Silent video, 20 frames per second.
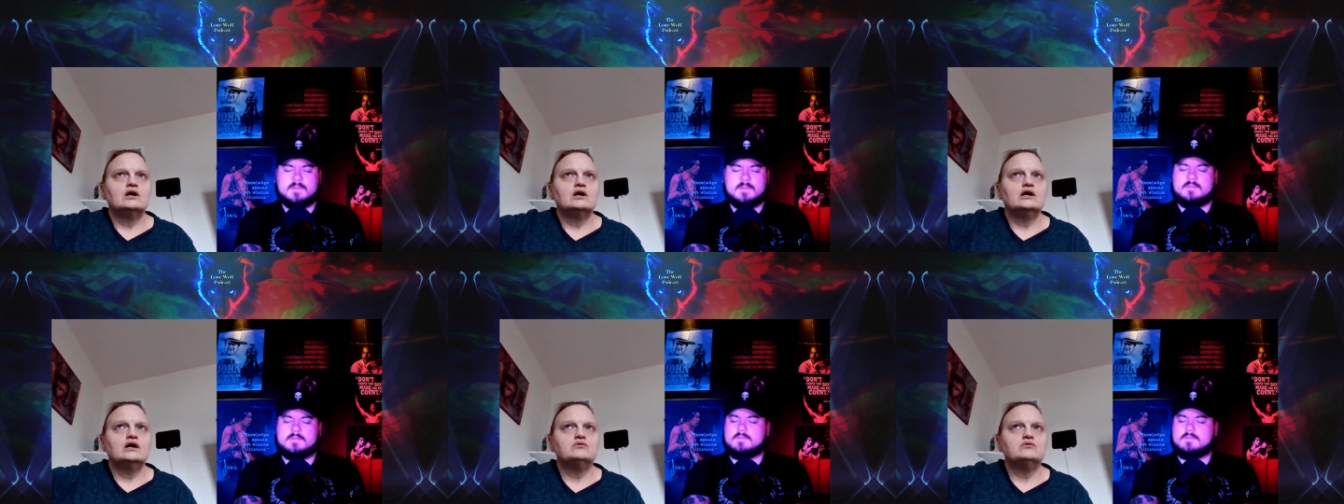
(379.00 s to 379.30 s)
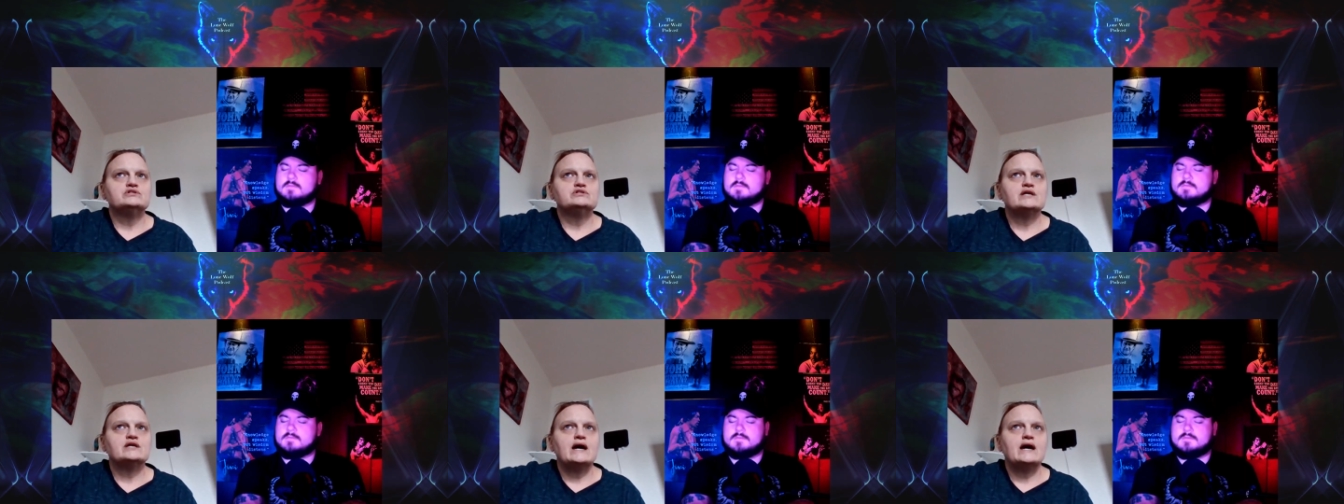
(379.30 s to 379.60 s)

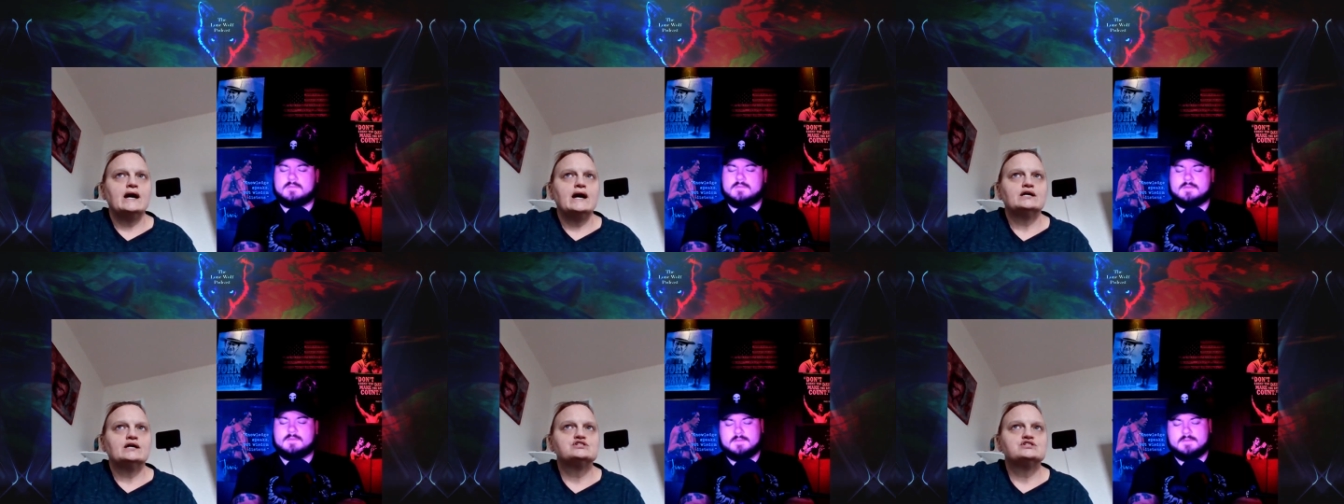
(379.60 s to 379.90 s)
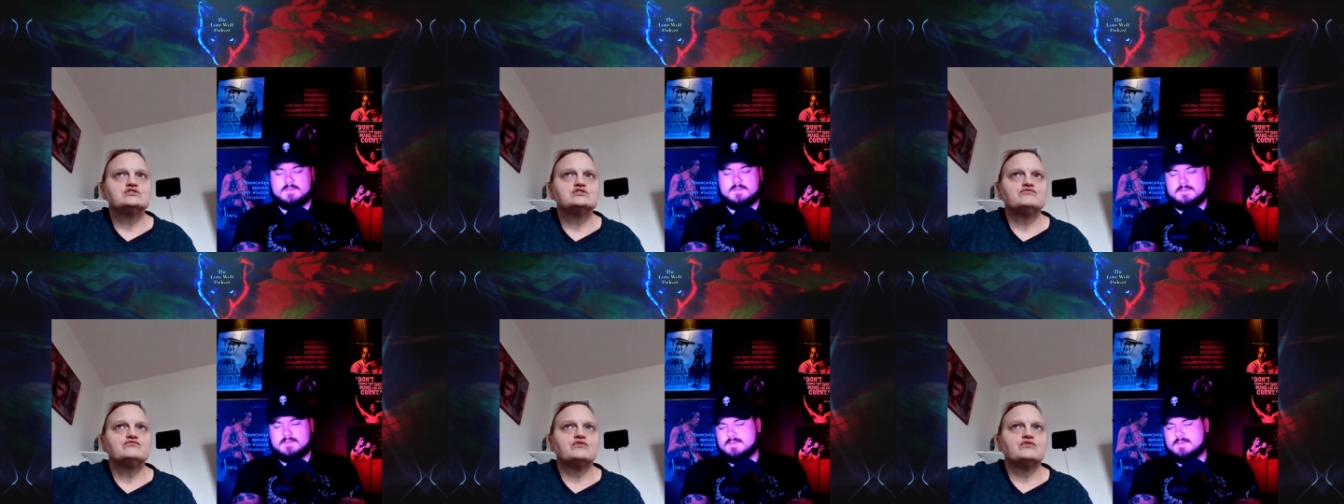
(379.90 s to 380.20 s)
I was
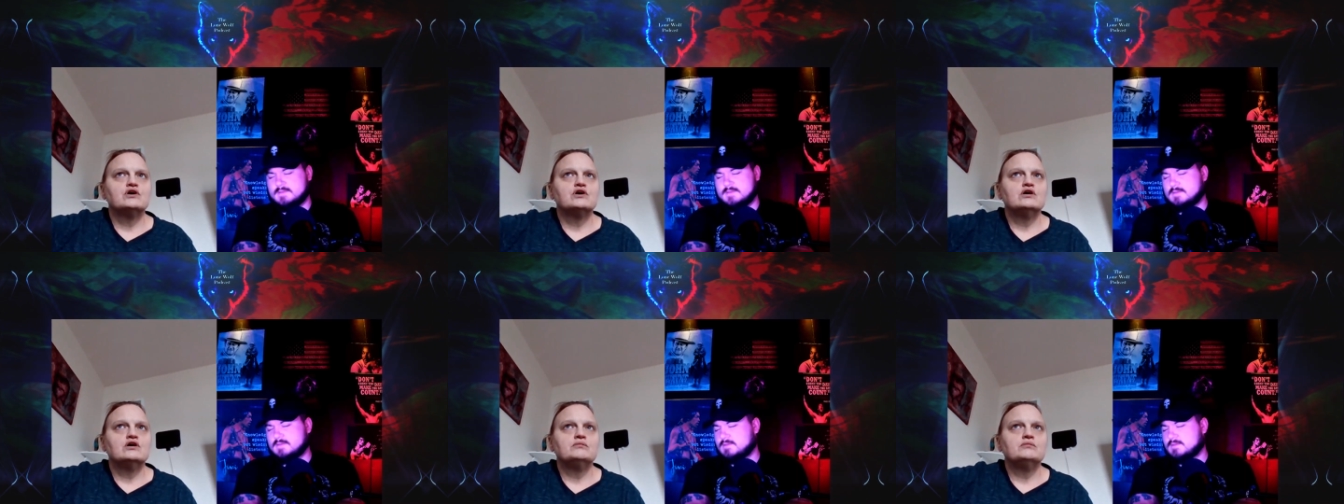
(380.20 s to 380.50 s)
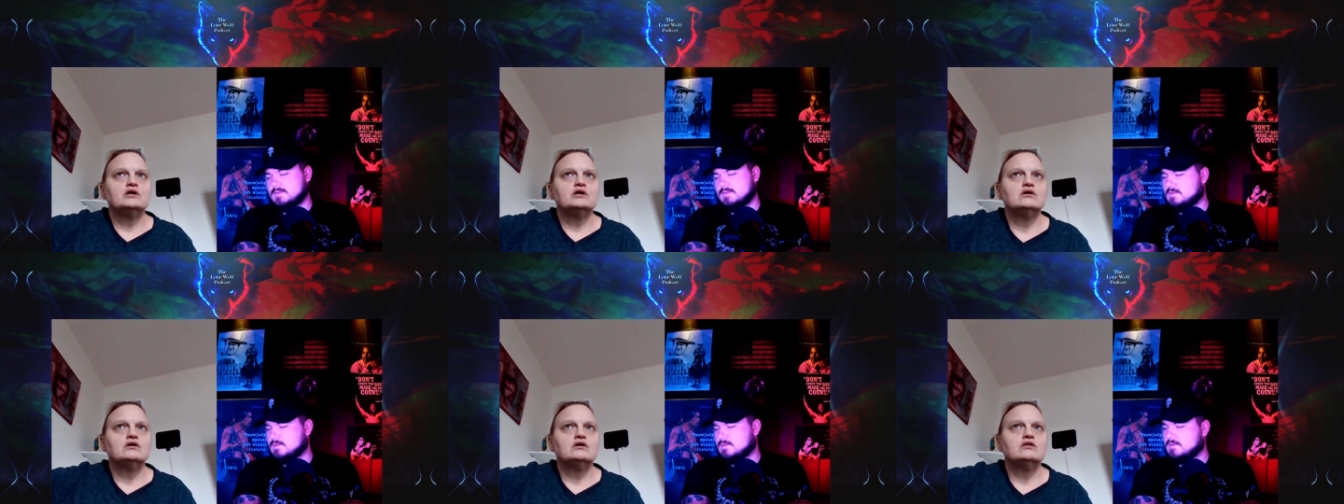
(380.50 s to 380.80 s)
axed
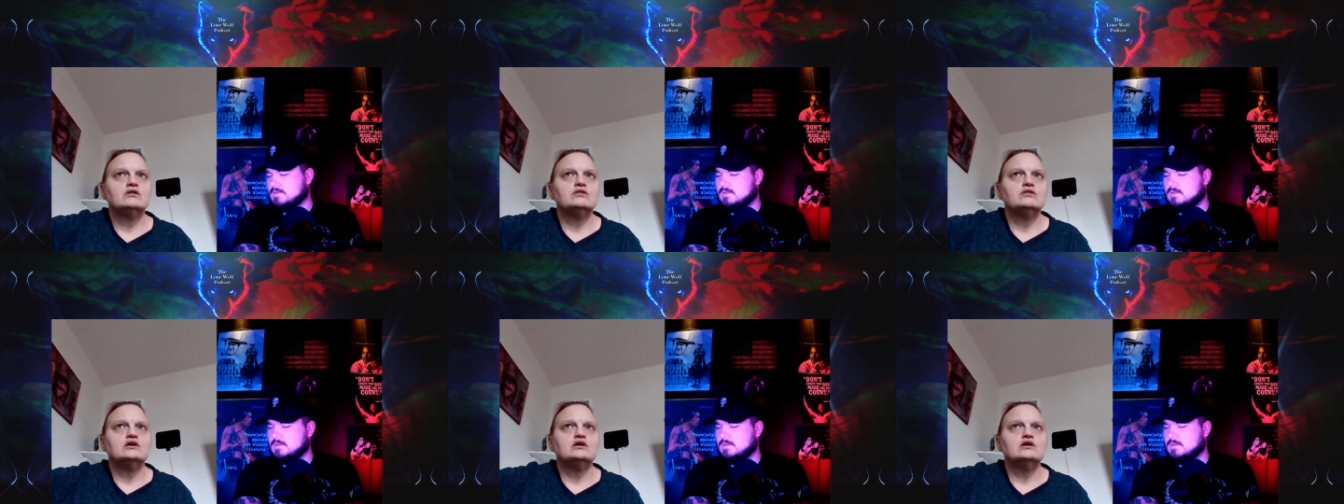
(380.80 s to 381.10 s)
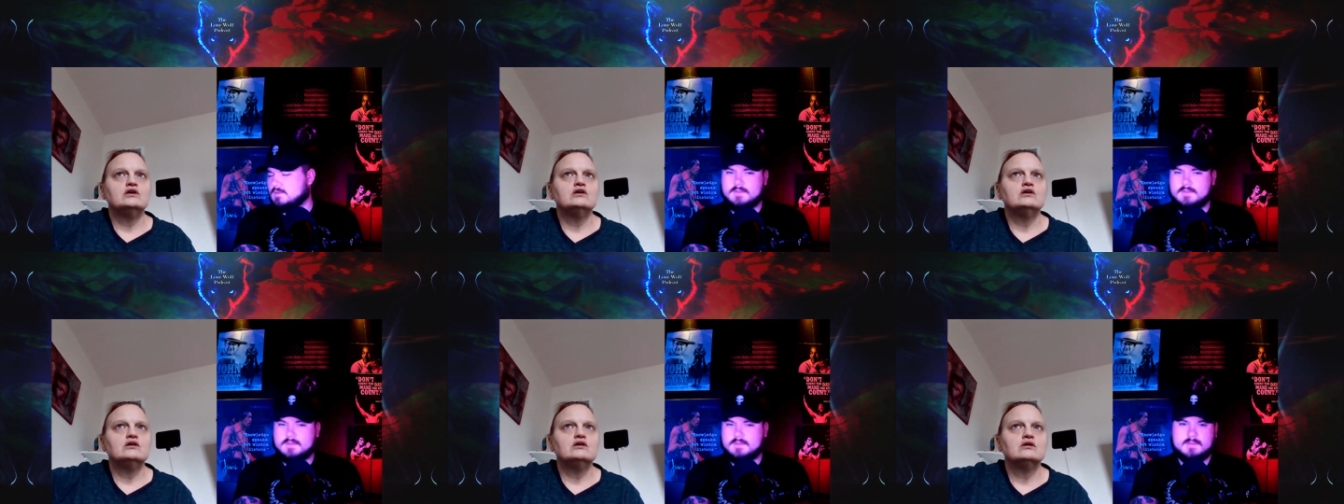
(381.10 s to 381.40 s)
from
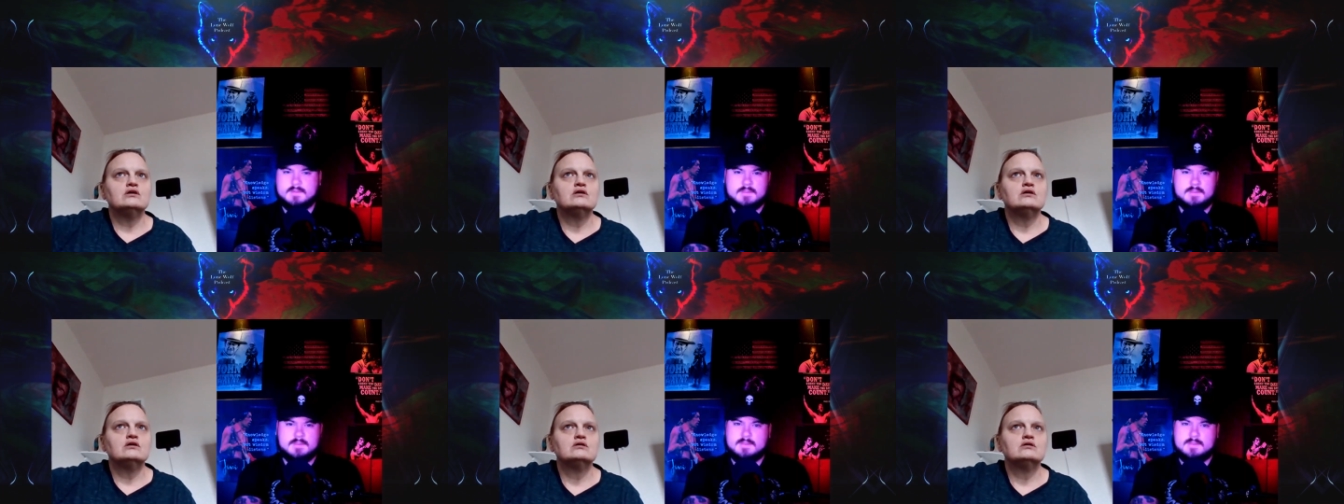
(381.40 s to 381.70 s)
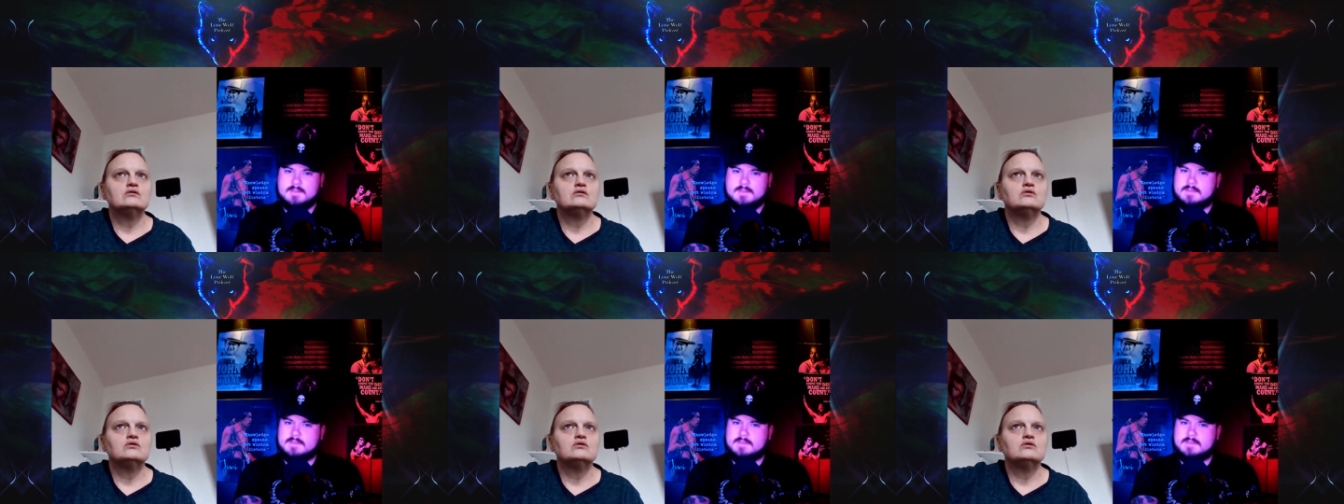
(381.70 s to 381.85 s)
the